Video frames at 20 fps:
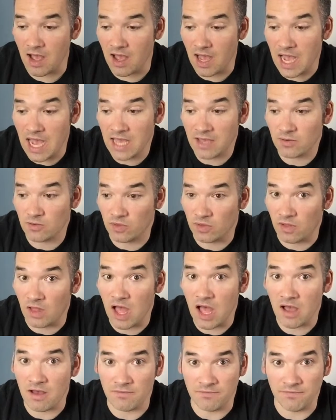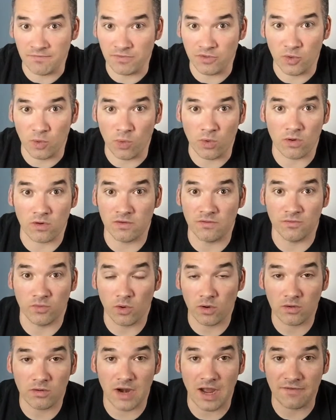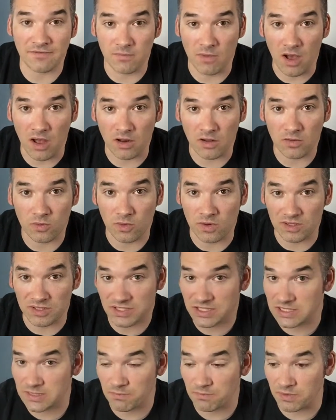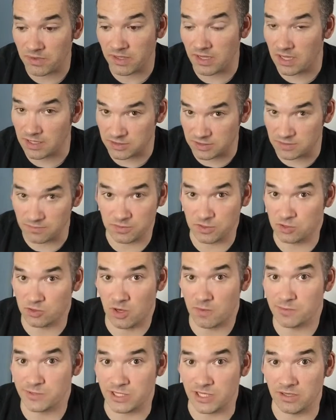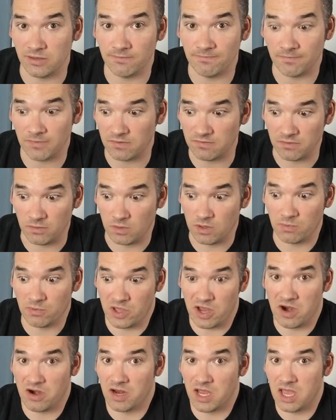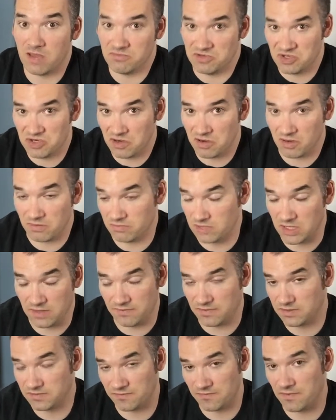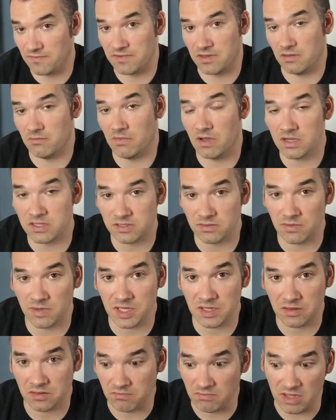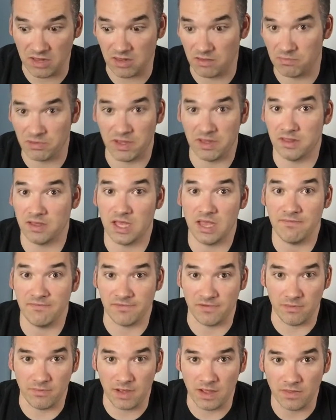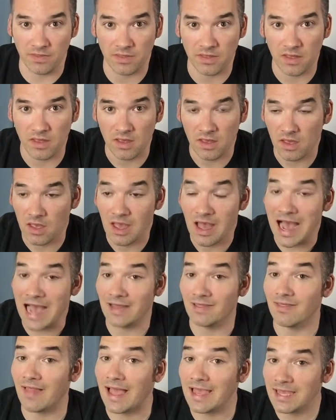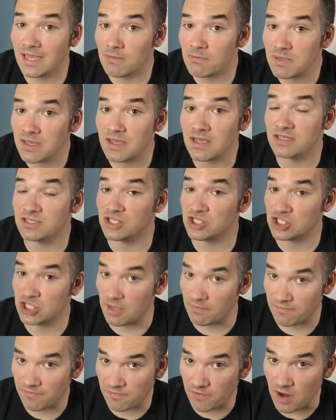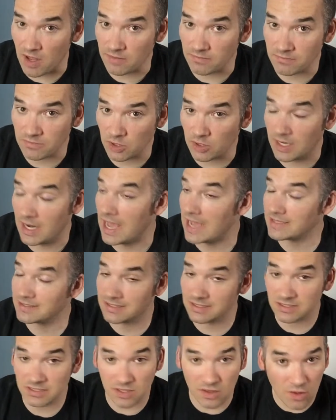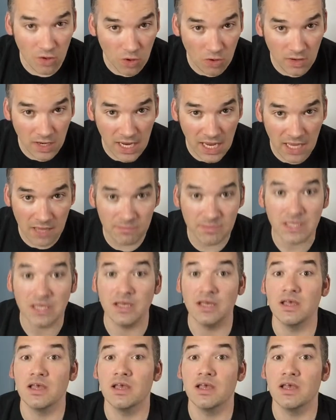I love the World of Warcraft model, where it's simply a subscription. If you want to play our game, sure, give us $15 a month, and then play the game for a month. I like it because it's up front. You get access to the whole game,